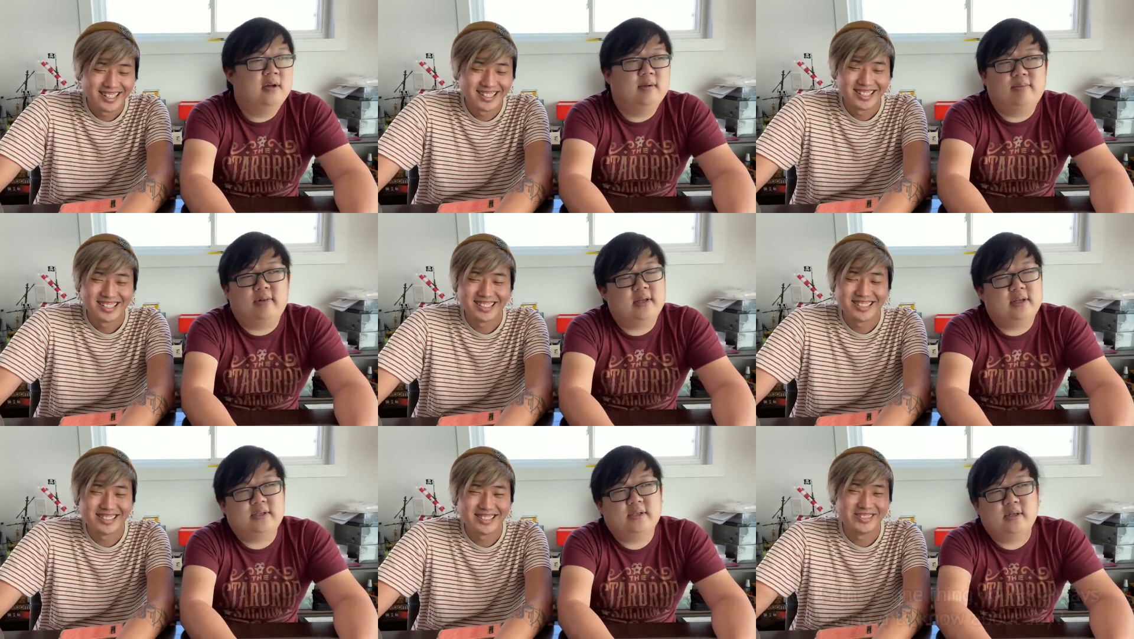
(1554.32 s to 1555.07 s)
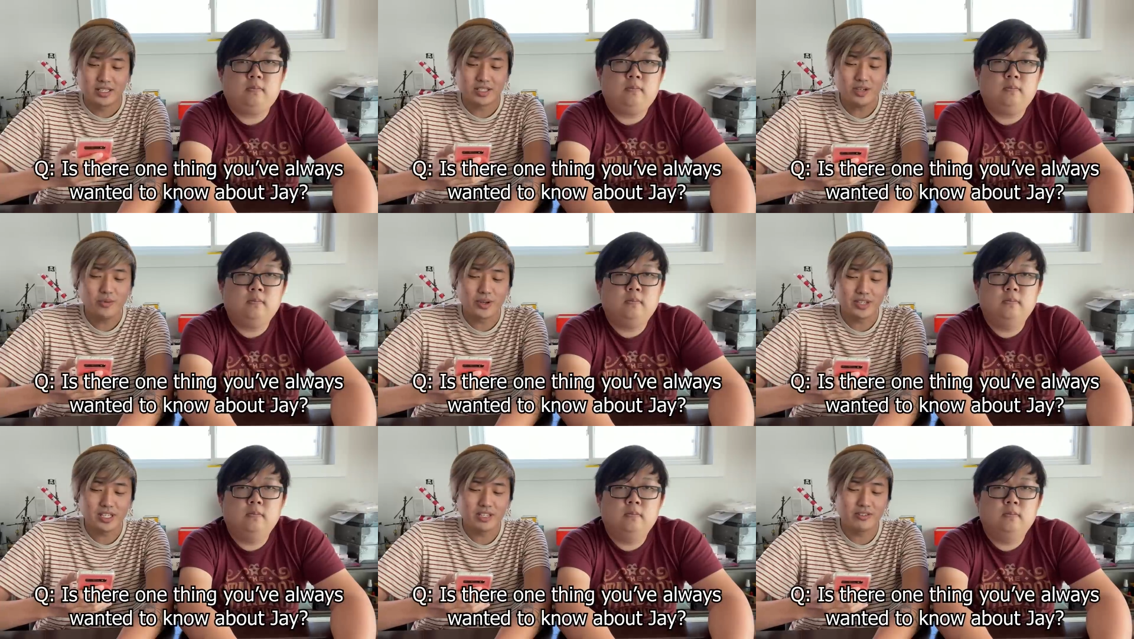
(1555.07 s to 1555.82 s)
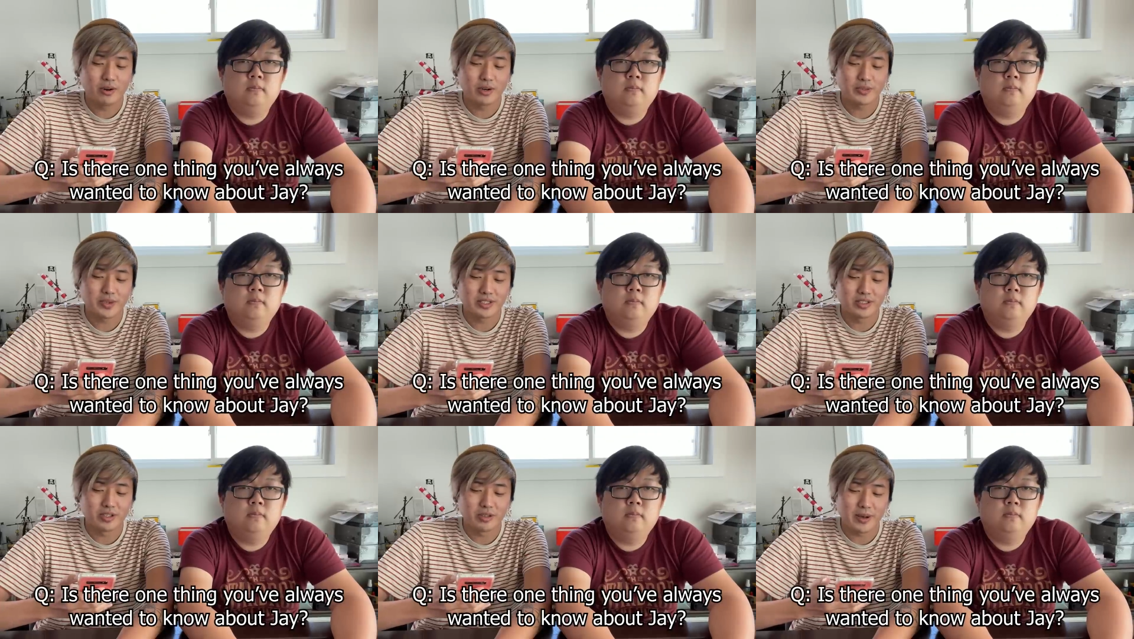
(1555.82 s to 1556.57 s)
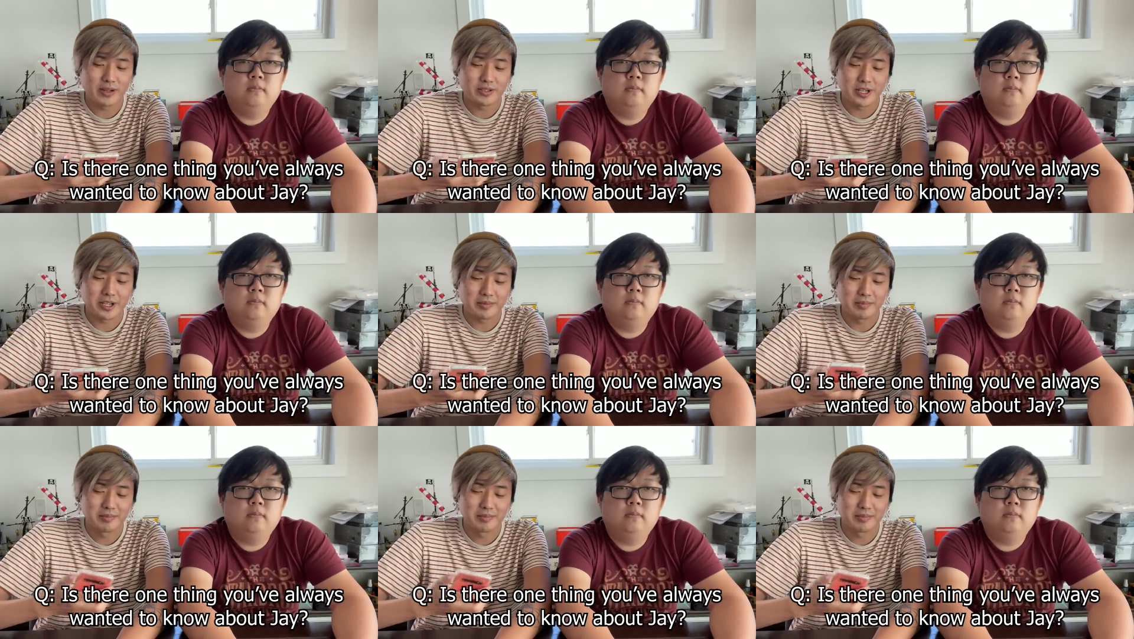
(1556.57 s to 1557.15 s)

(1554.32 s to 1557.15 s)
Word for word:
Speaker 1: please.
Speaker 2: Is there one thing you've always wanted to know about Jay?